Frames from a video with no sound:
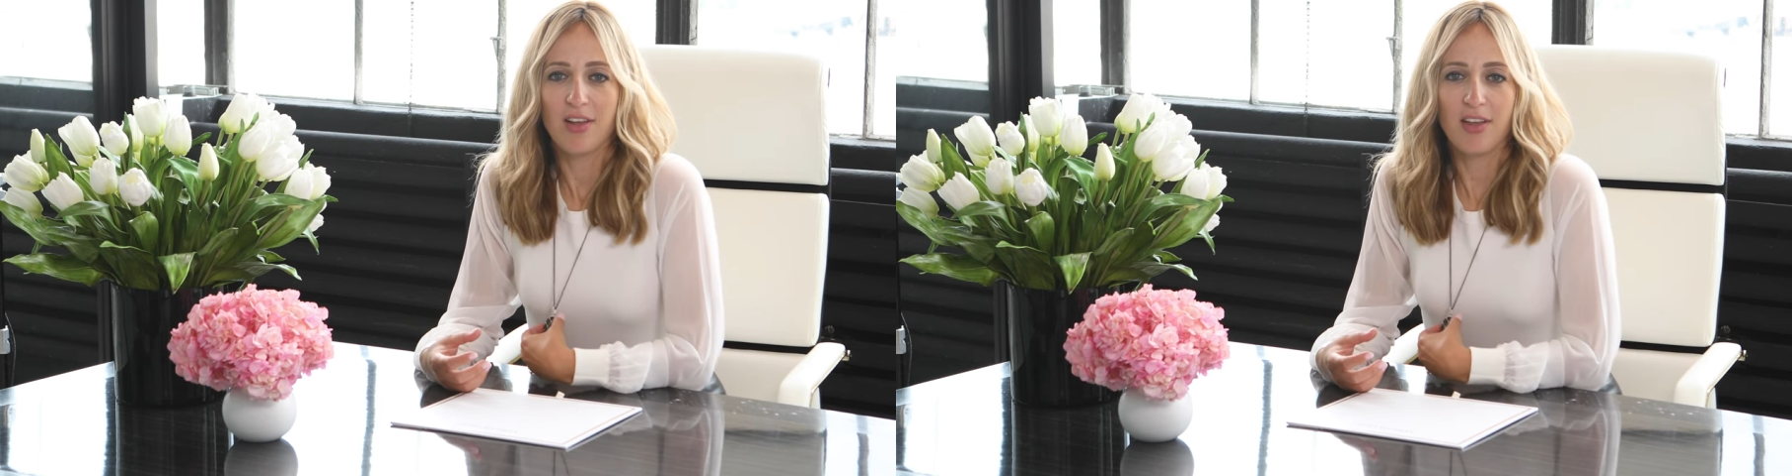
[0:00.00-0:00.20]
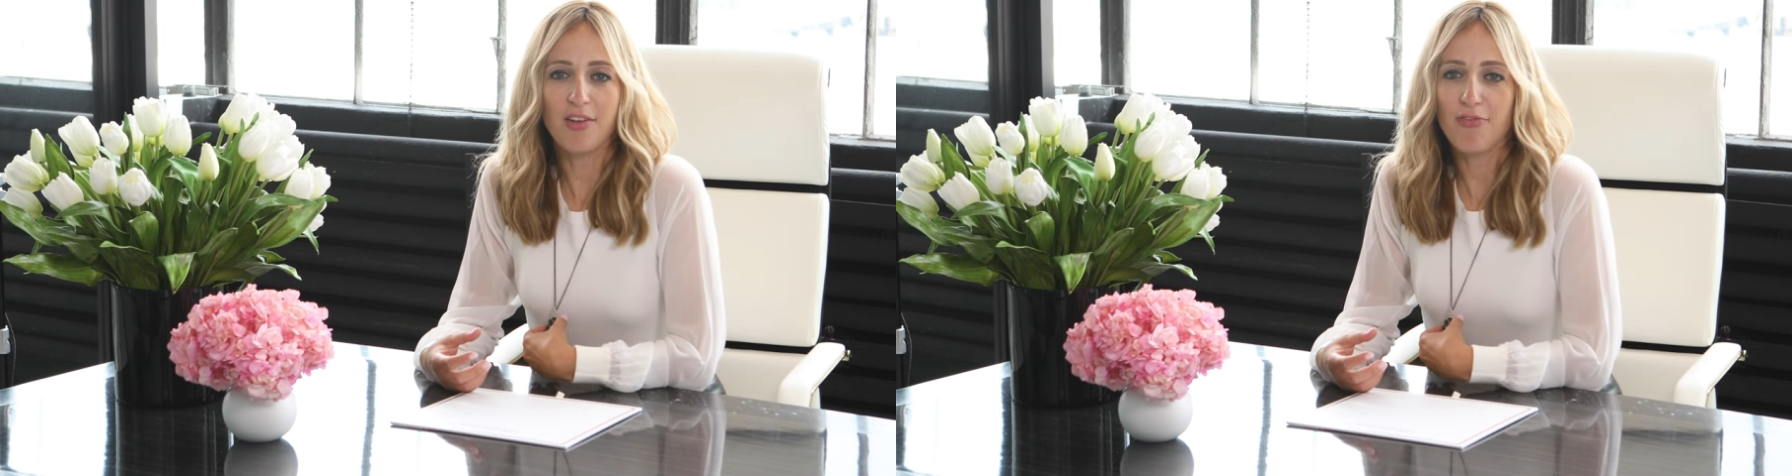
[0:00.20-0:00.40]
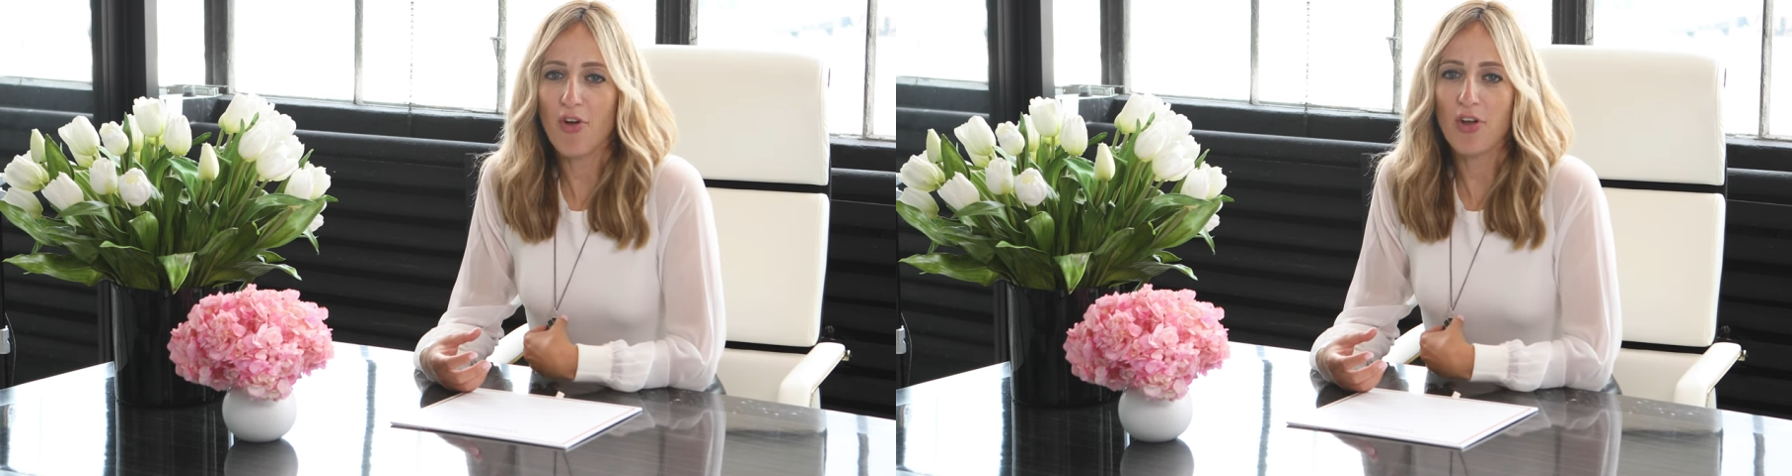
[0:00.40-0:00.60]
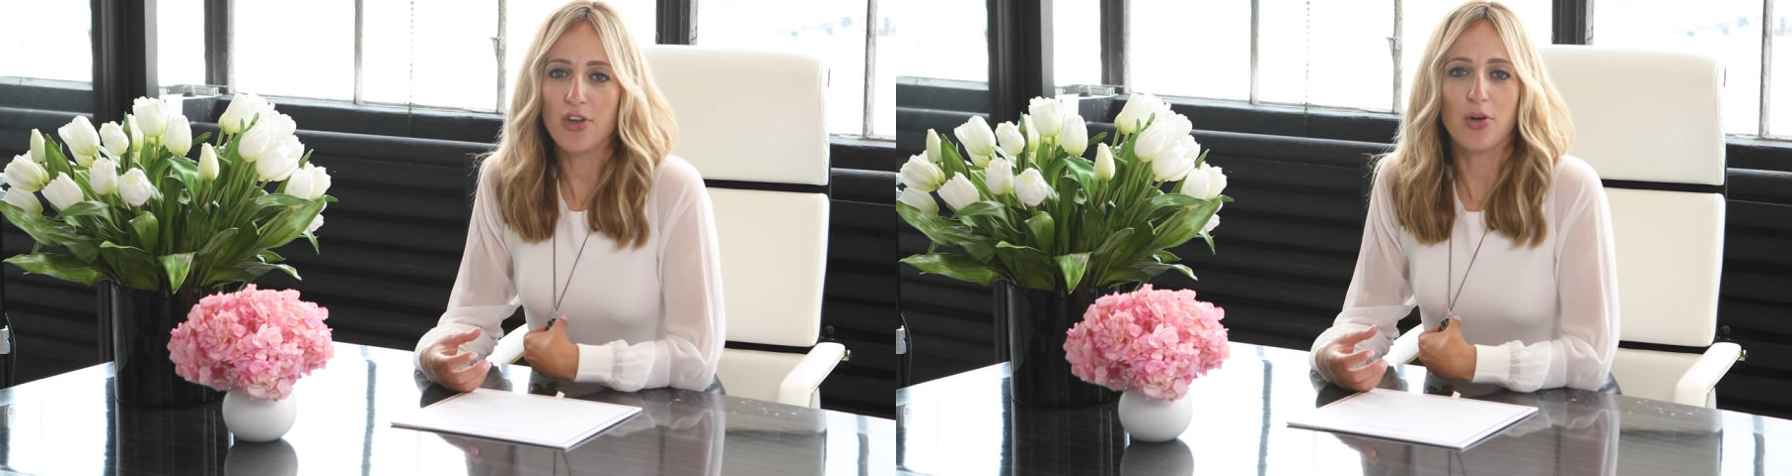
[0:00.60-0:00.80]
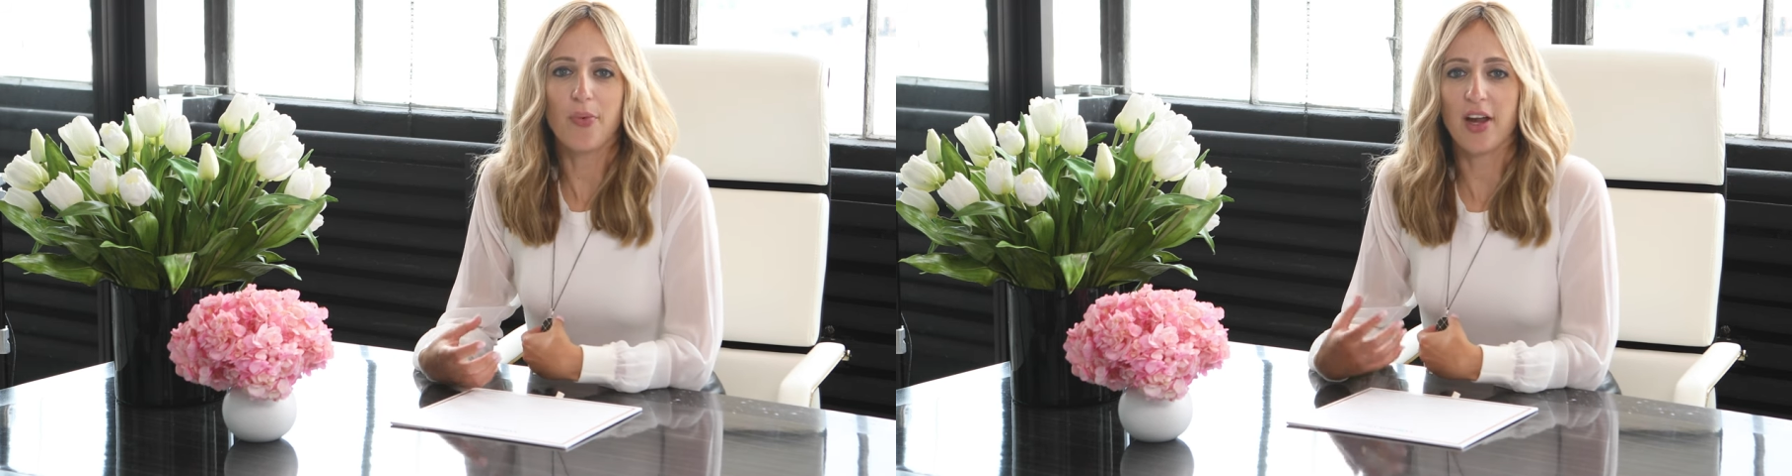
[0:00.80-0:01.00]
In the fall,
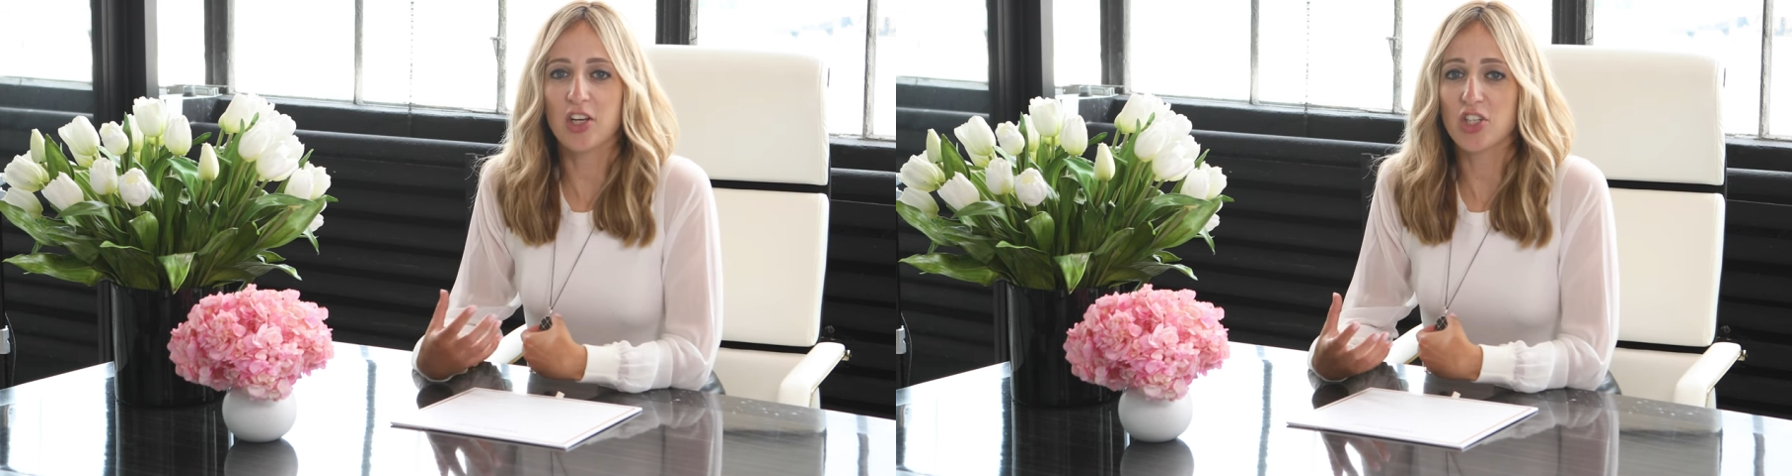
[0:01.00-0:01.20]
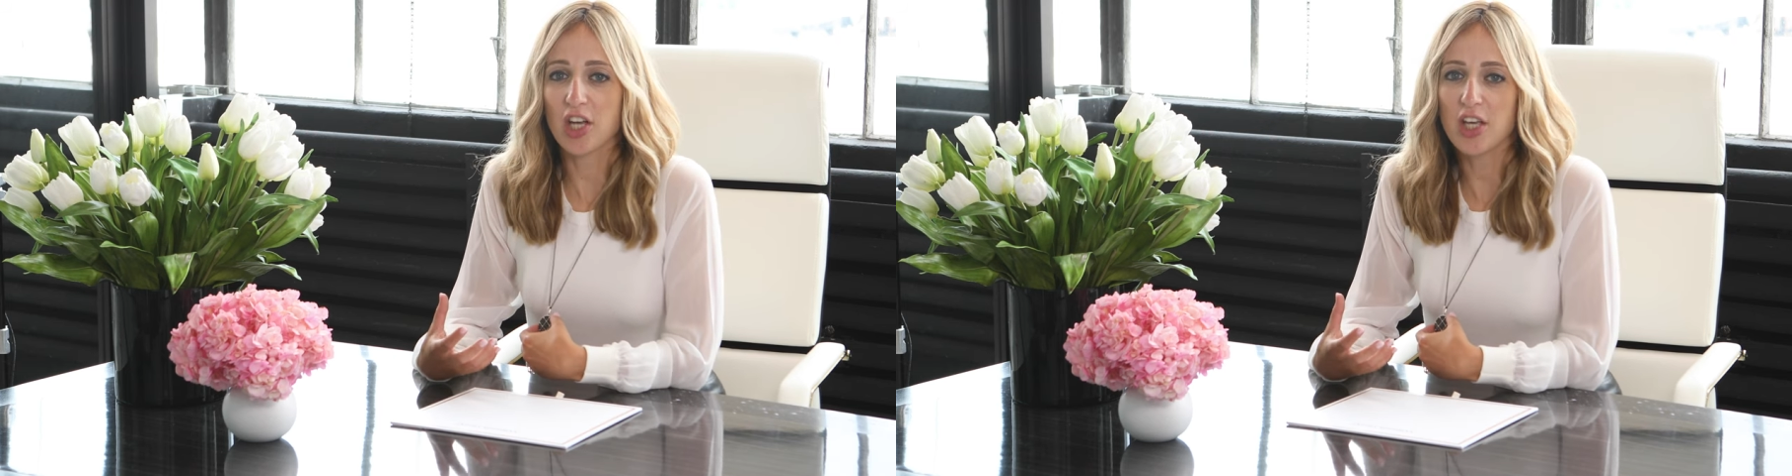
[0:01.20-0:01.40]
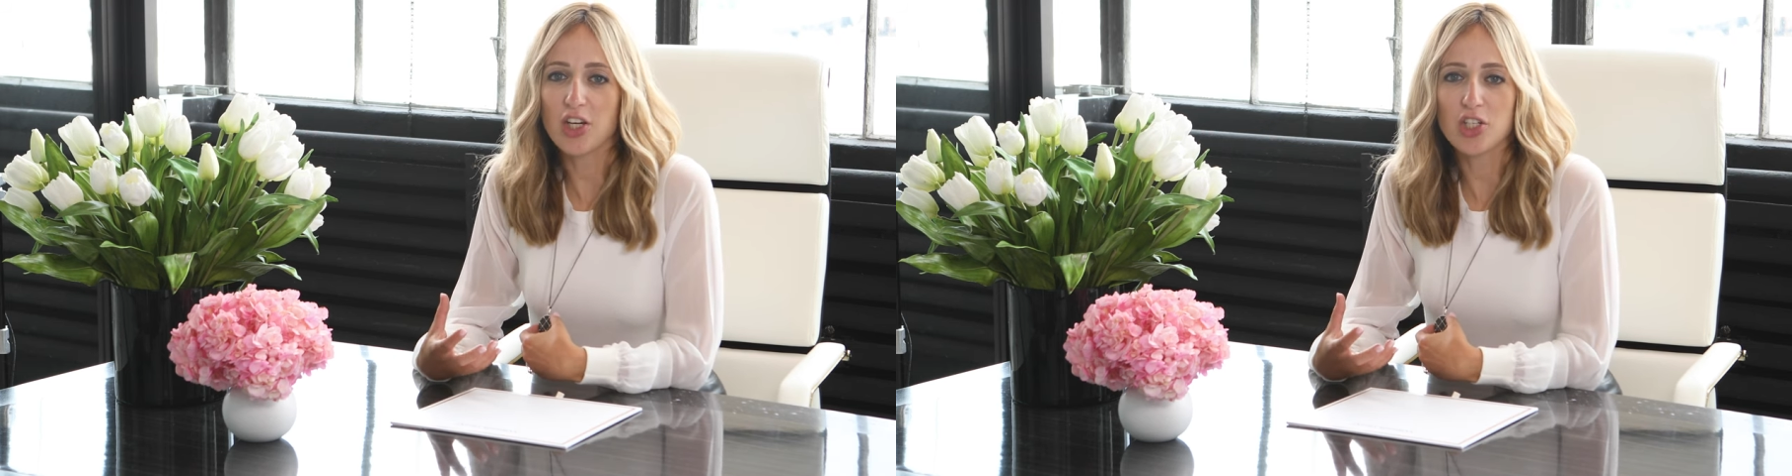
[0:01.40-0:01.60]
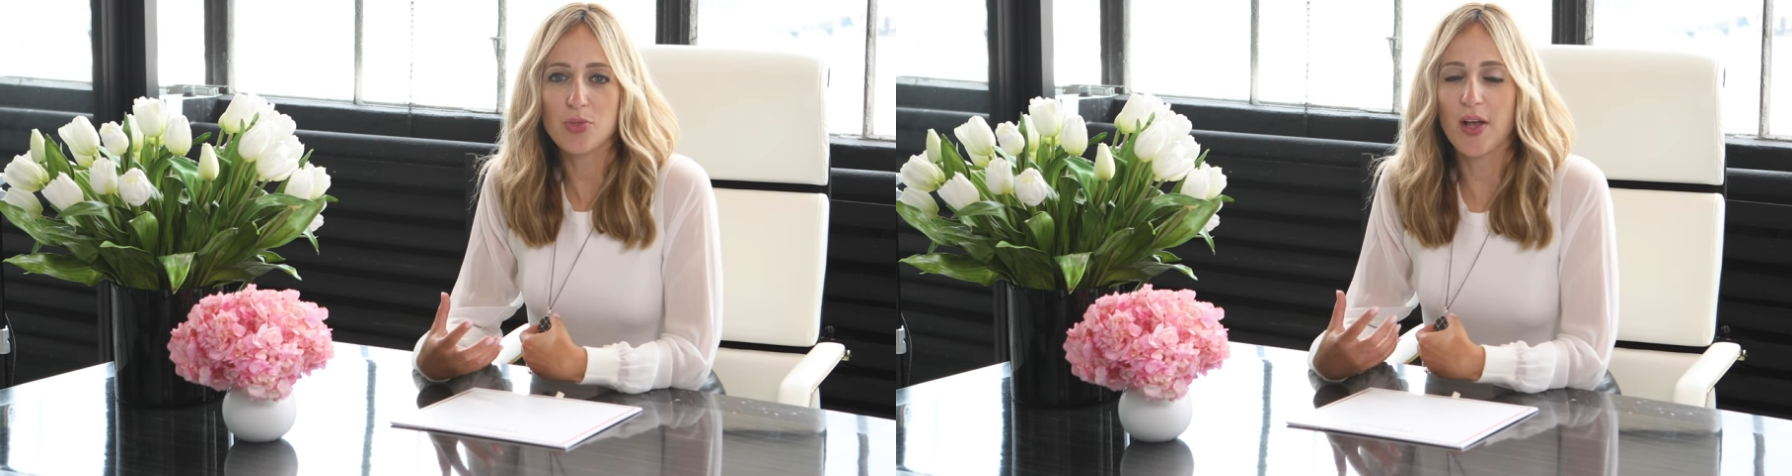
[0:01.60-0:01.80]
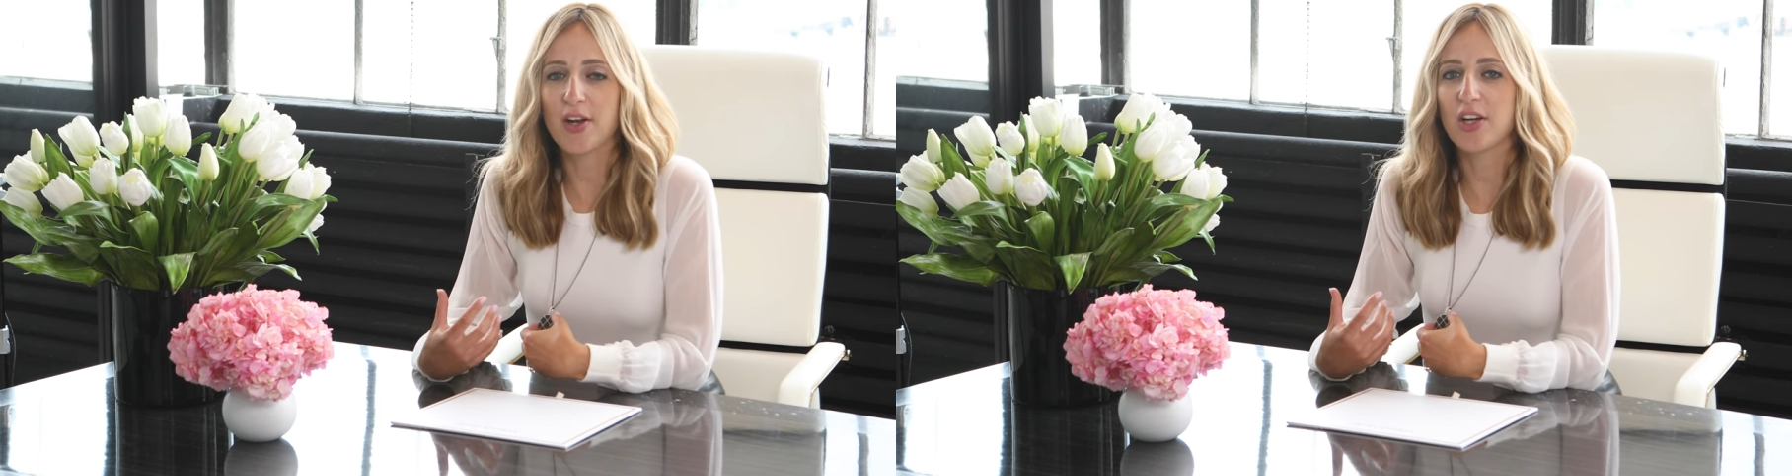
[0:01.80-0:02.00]
you're wearing chunkier
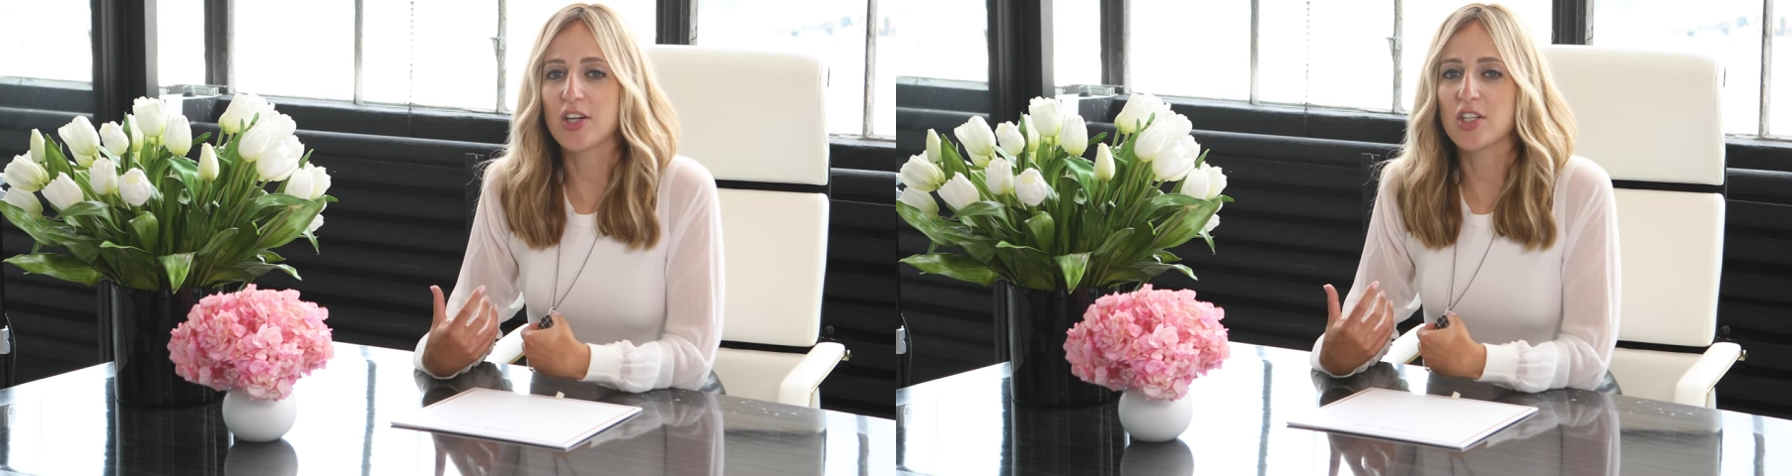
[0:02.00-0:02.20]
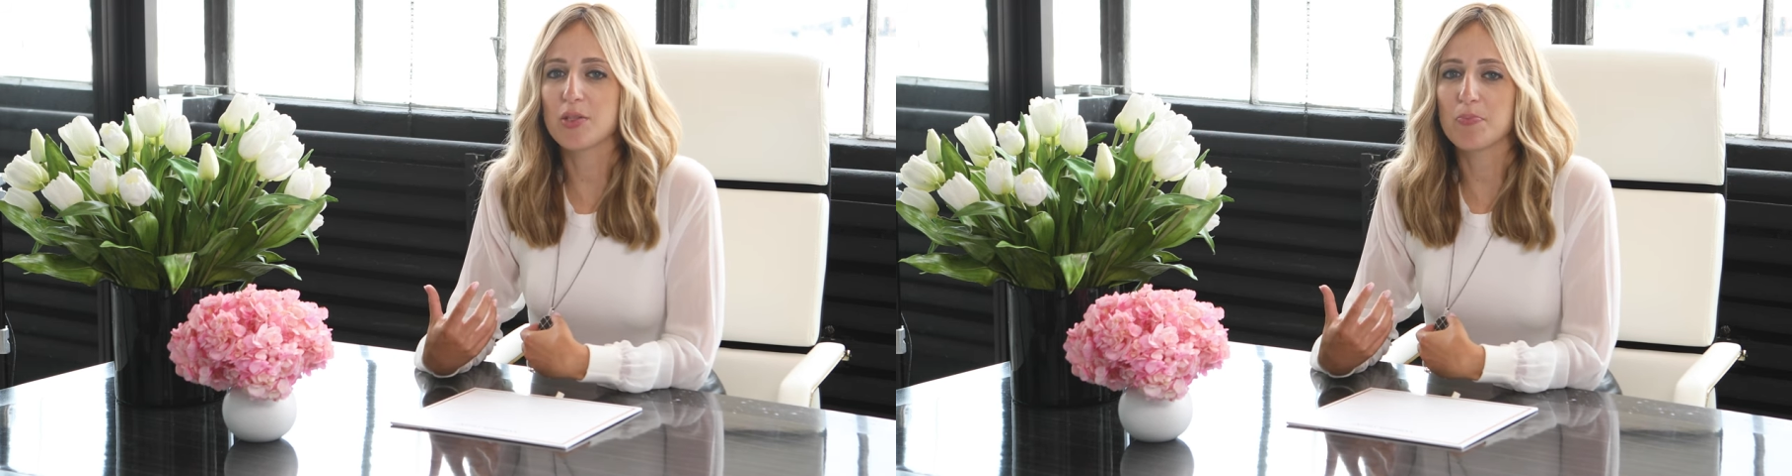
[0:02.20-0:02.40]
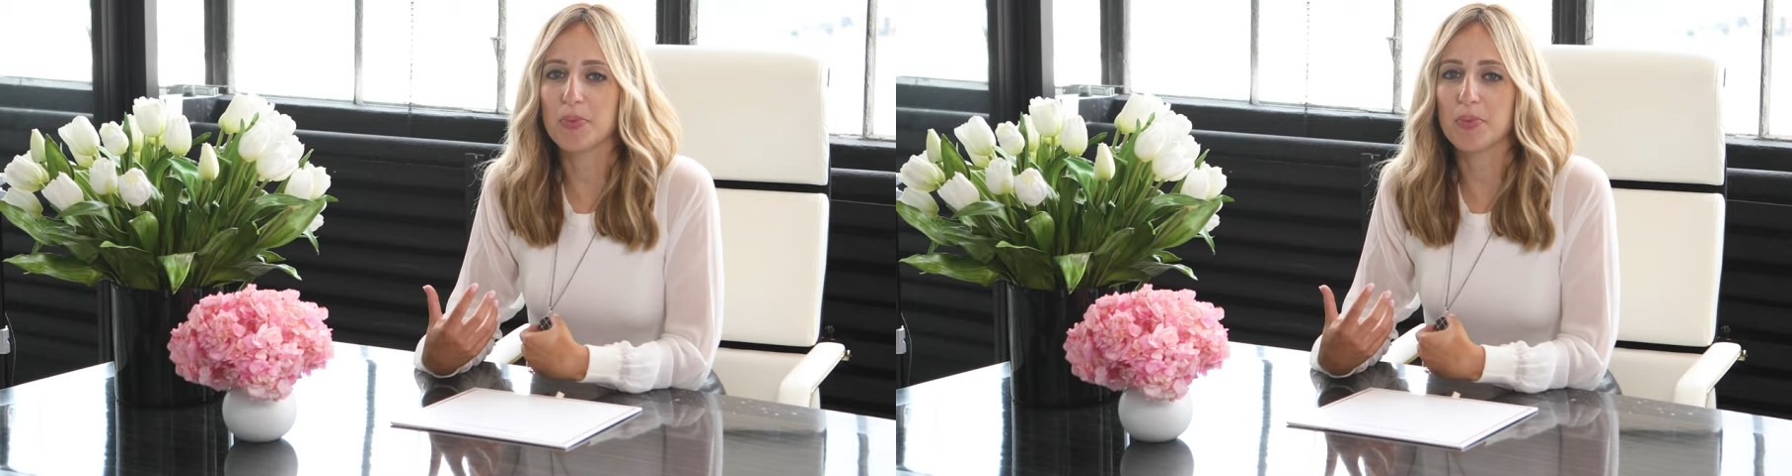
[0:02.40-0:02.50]
sweaters,